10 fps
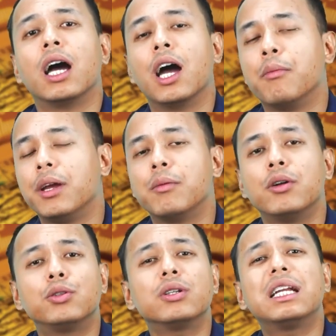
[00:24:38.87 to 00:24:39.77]
able
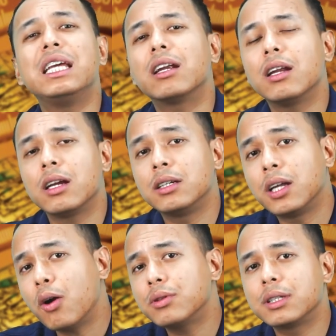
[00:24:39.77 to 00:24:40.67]
to clear your
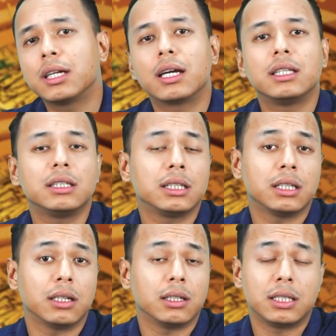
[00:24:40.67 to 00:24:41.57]
doubts regarding
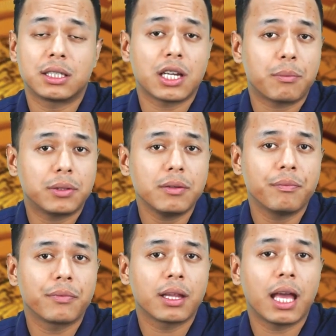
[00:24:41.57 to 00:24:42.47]
this chapter,
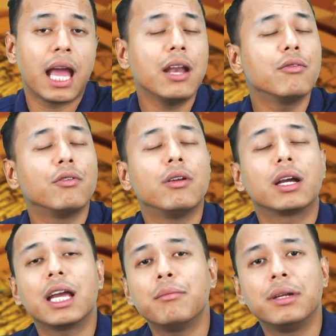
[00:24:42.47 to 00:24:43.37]
and we will
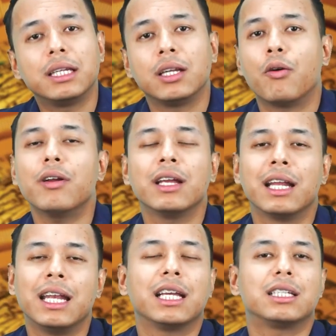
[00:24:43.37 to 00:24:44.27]
again meet in our
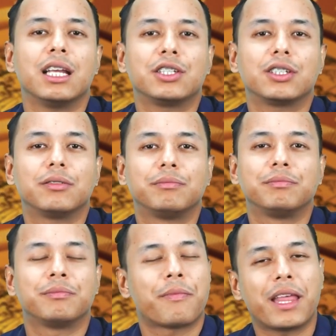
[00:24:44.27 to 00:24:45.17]
next lecture.
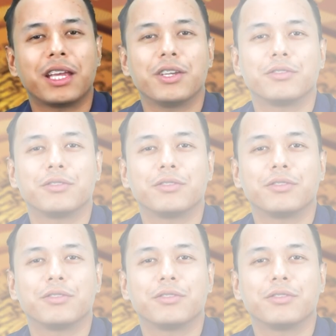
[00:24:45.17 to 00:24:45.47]
Thank you.